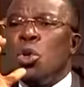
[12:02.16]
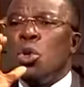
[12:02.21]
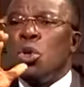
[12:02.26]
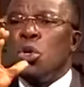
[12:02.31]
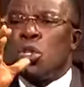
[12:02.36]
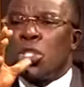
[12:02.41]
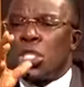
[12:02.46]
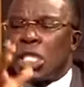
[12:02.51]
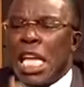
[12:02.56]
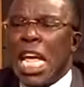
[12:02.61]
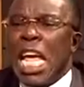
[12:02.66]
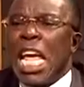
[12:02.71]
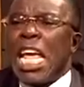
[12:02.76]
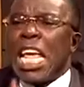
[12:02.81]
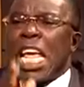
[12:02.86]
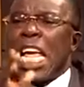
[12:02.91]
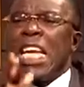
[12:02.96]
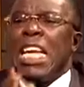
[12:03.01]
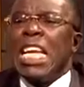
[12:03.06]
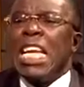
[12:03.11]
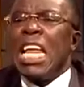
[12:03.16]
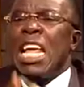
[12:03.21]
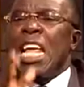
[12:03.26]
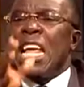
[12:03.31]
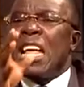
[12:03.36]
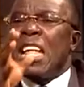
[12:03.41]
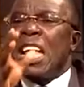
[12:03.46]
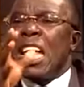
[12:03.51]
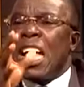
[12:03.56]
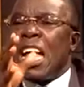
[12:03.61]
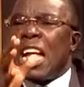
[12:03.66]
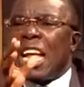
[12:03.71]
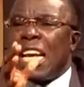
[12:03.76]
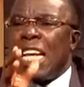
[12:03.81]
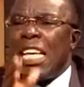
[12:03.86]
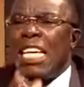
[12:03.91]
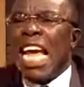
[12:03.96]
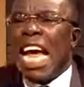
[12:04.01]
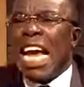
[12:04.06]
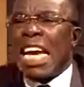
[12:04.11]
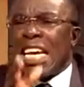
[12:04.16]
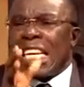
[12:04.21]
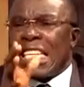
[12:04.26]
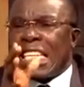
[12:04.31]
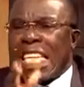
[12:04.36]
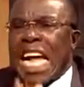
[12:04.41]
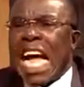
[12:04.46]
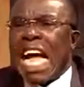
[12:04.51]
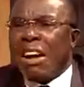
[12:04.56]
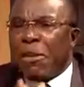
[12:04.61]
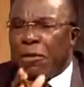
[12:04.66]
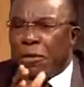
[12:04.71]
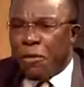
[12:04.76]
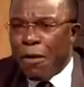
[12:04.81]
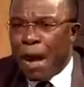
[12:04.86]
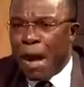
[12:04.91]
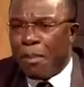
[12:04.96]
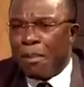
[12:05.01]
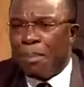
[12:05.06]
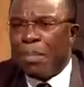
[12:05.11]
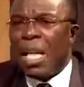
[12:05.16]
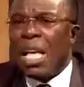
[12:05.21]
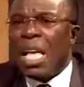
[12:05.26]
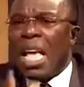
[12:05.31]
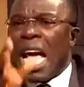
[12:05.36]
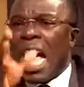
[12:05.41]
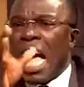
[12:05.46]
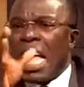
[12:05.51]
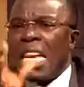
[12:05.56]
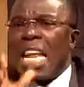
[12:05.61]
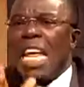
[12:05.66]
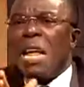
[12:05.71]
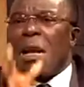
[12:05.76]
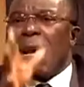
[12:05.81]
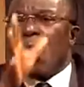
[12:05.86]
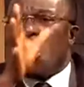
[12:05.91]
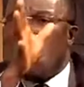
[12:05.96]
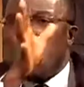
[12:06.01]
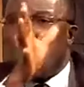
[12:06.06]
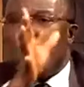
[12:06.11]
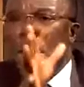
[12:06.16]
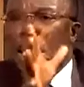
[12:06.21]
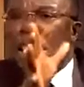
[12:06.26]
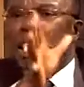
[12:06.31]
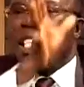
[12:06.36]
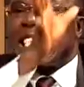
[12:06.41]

stay in their tank farm, and the complete